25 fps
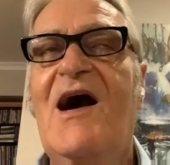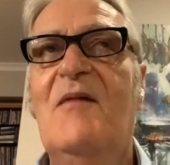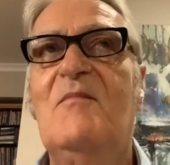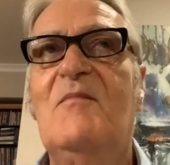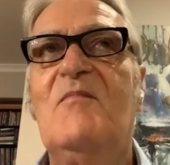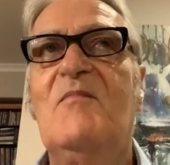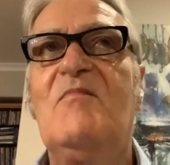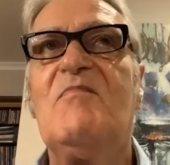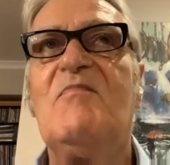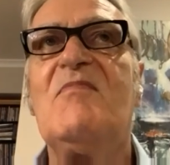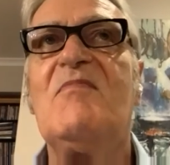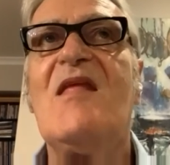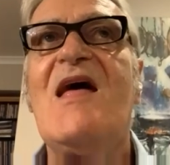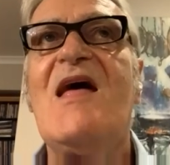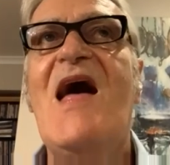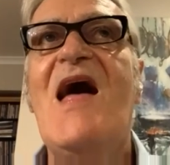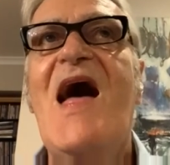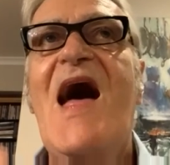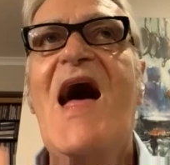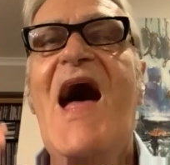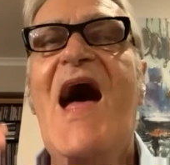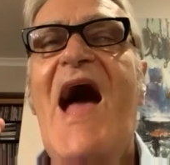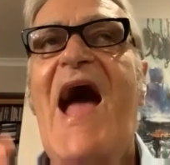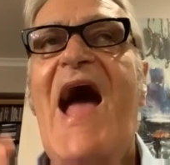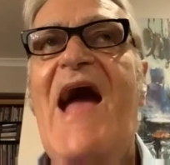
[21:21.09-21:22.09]
Um,
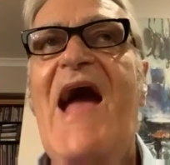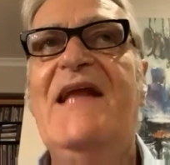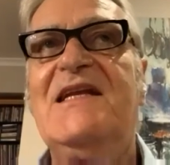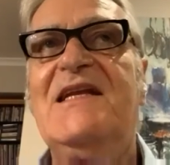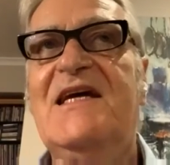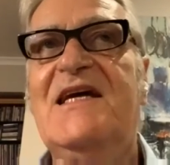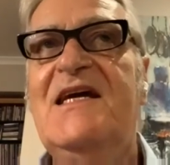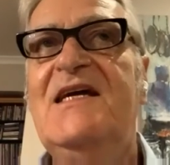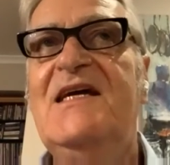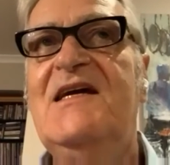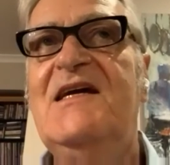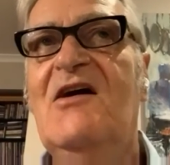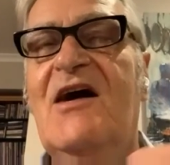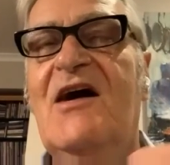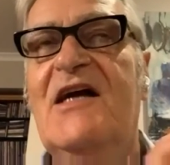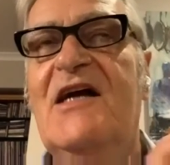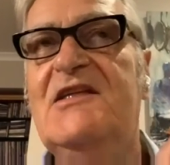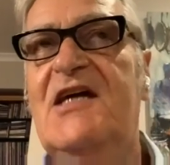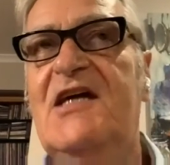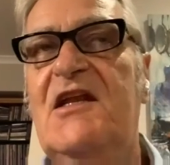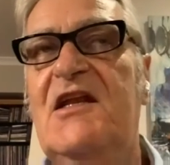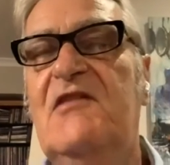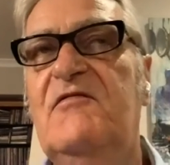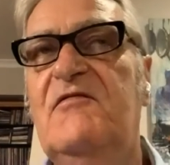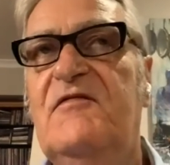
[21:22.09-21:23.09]
and he
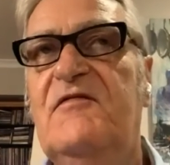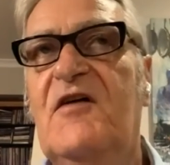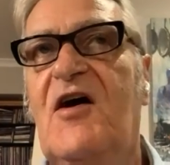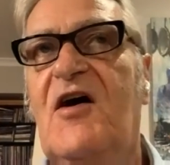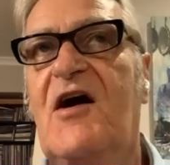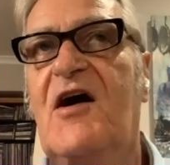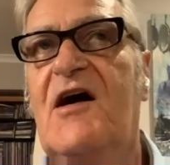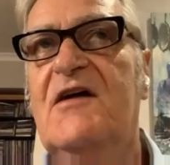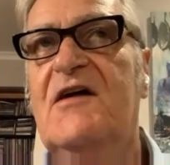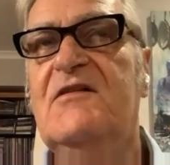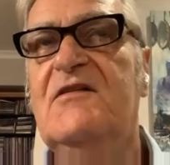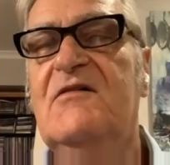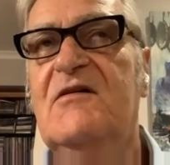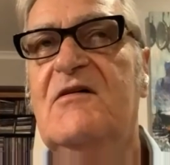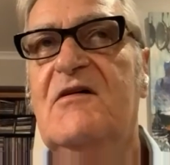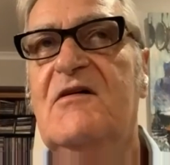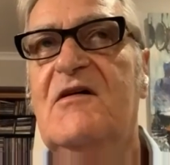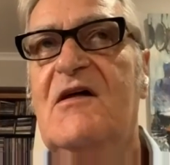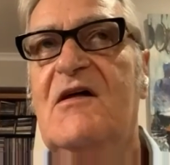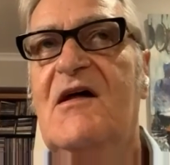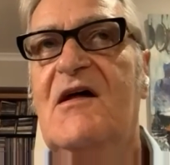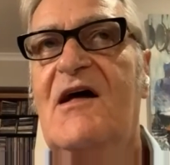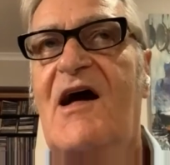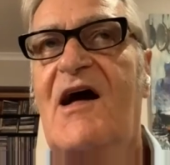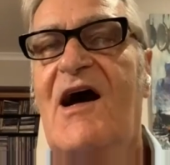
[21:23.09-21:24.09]
identified
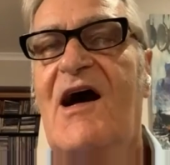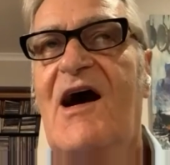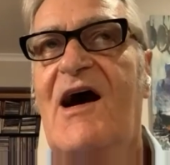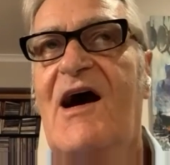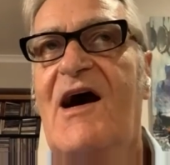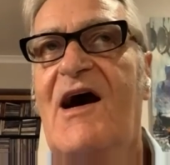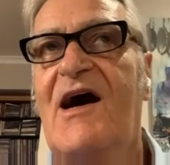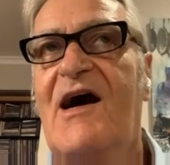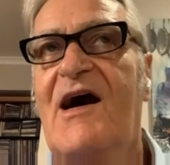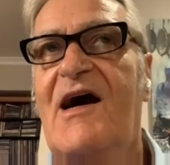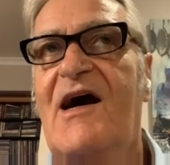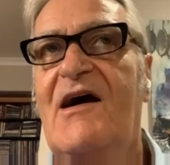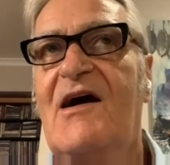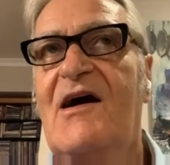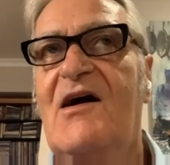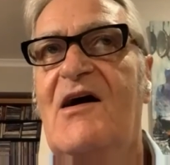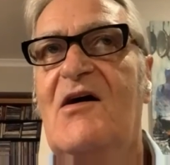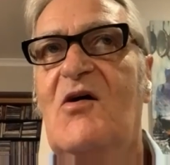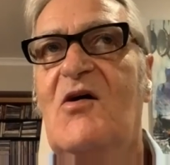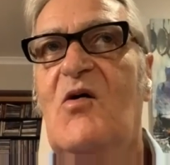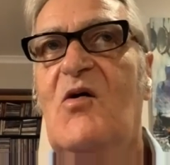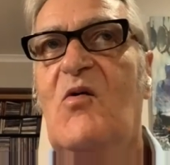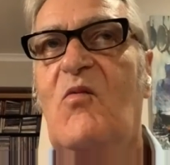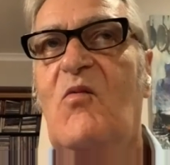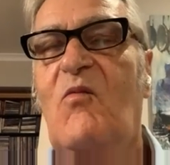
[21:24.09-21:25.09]
uh,
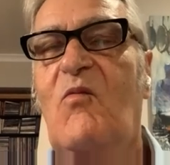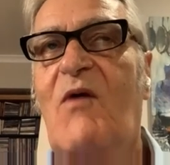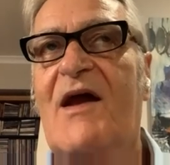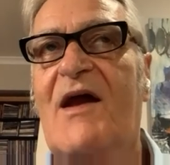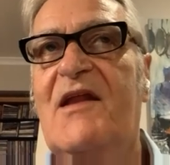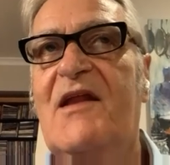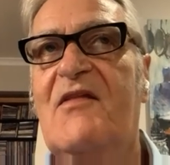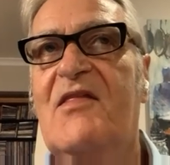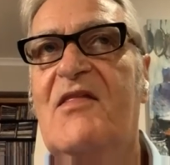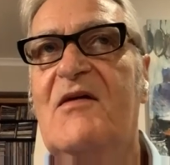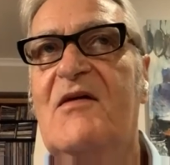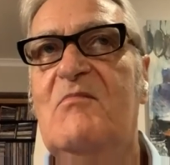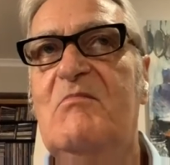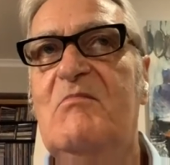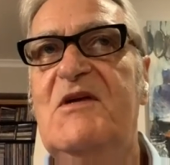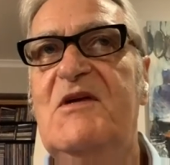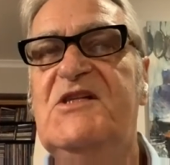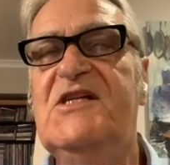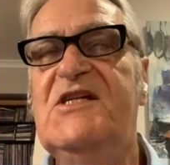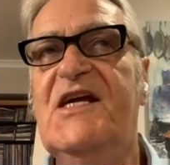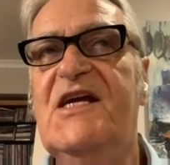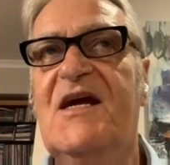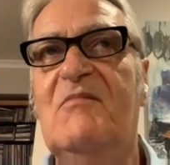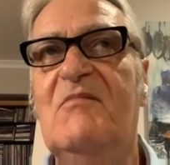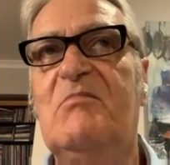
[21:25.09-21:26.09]
one of the
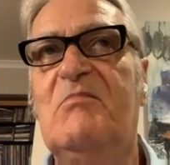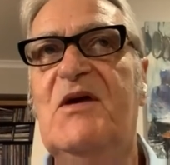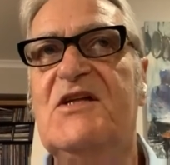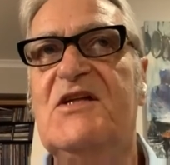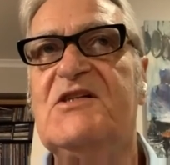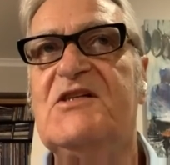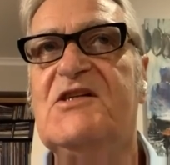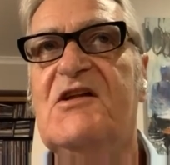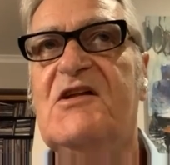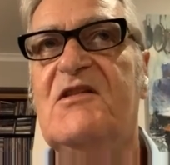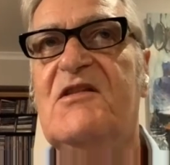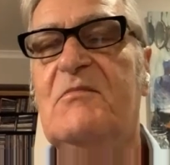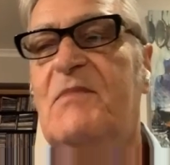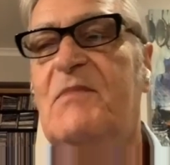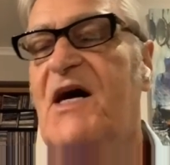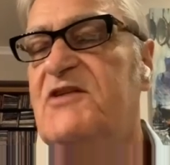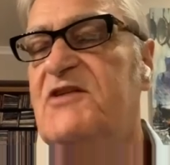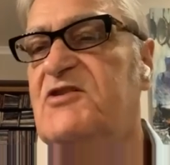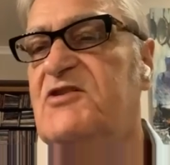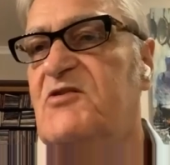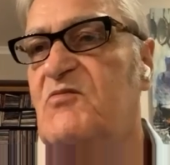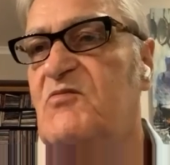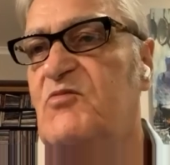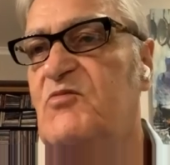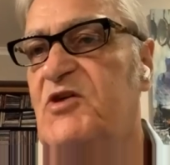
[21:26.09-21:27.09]
missing bits of the
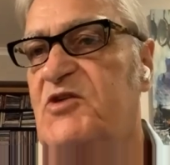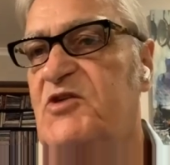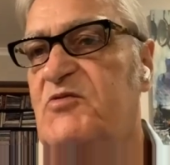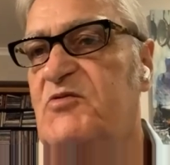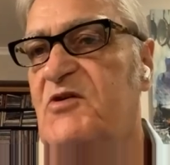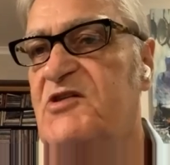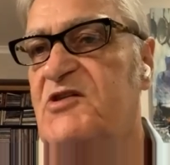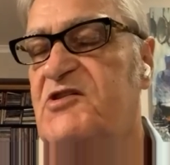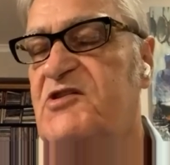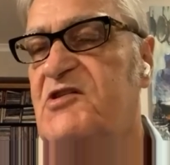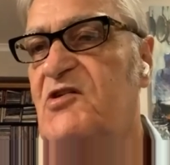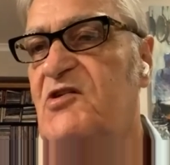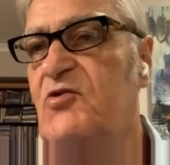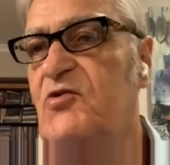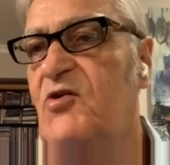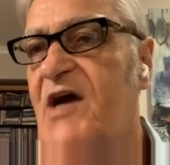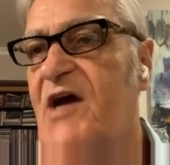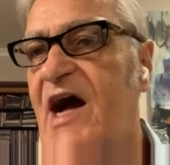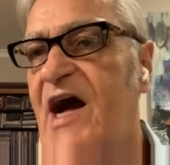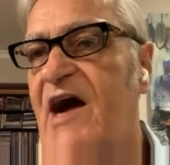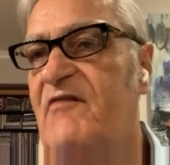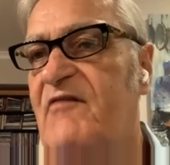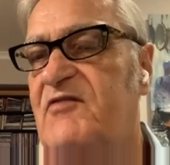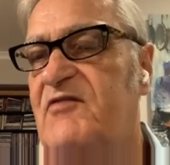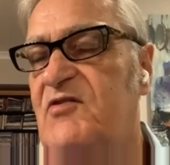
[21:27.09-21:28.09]
budget, which was to
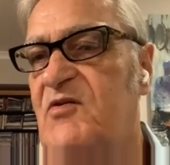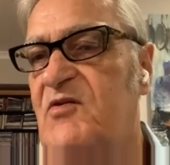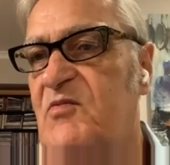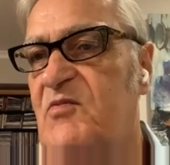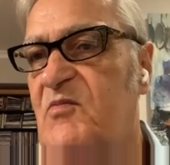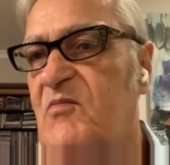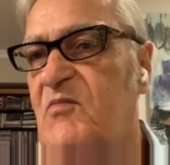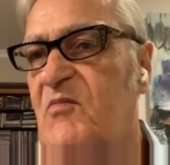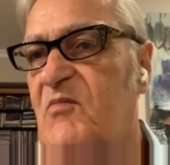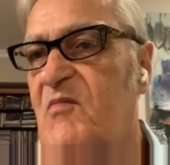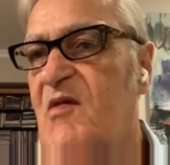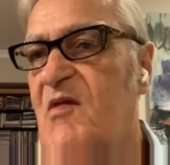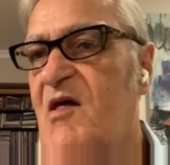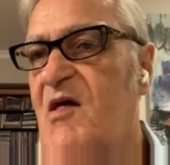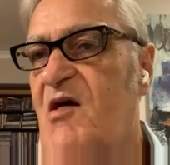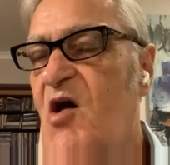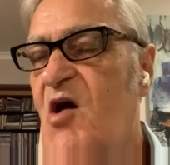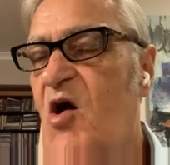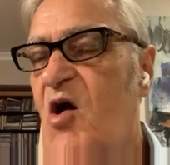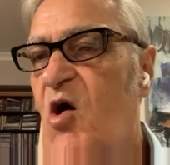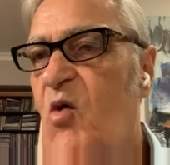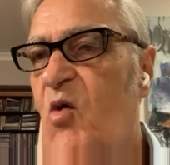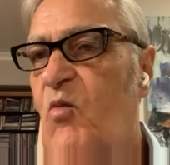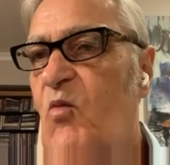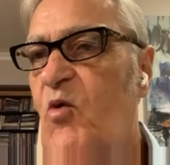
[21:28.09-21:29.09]
look after
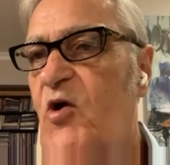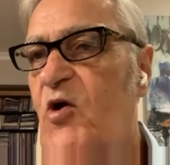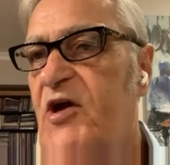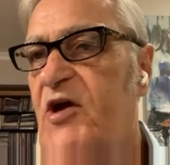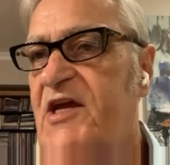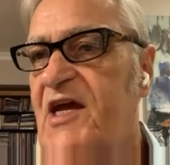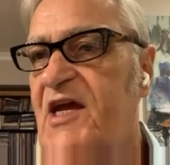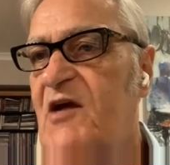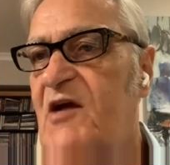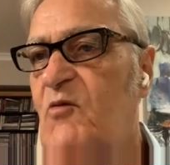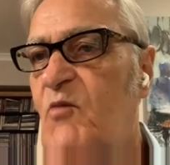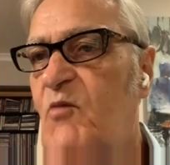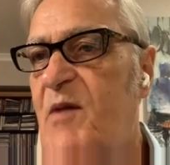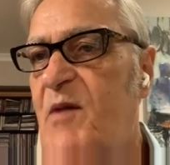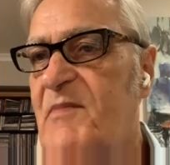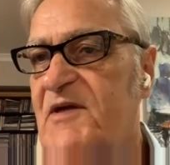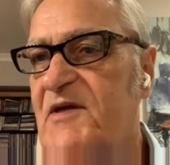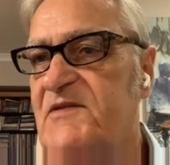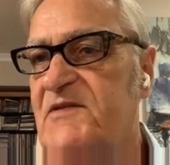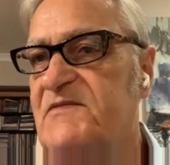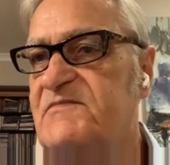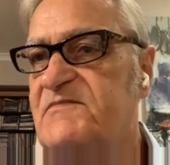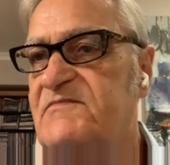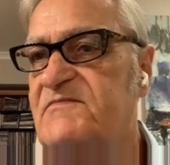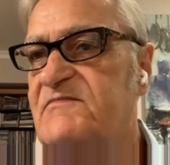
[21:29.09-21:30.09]
working
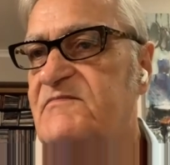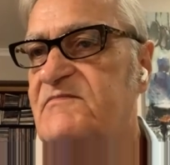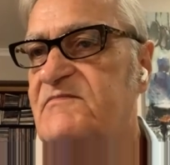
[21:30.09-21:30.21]
women.